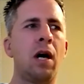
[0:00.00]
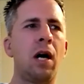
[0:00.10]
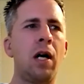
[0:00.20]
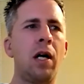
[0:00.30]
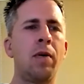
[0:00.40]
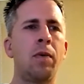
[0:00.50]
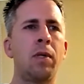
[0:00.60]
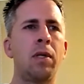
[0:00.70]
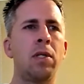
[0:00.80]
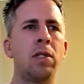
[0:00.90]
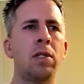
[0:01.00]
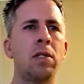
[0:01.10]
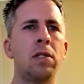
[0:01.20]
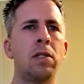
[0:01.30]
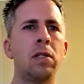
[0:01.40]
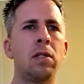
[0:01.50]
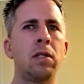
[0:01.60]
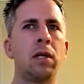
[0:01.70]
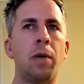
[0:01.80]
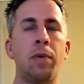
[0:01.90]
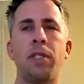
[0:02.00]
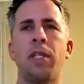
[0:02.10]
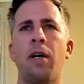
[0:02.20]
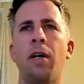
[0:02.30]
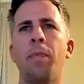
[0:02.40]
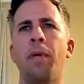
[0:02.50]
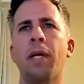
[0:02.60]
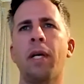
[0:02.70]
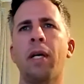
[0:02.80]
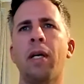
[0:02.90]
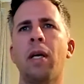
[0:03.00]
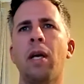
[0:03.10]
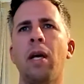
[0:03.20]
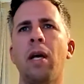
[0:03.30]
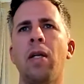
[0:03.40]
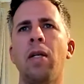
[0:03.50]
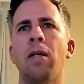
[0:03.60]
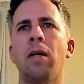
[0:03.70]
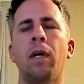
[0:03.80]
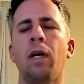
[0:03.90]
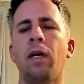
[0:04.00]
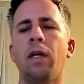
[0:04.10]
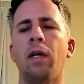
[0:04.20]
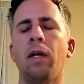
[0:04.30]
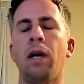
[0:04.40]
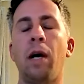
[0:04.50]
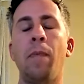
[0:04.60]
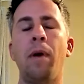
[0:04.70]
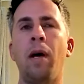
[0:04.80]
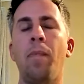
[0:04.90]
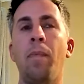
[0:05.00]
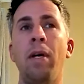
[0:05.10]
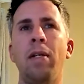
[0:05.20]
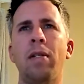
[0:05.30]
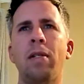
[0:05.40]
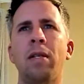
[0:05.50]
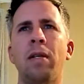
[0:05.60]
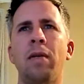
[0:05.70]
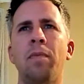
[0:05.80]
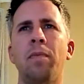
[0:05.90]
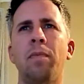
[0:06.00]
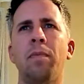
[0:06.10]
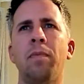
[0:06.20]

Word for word: I was cherry picking, and I met some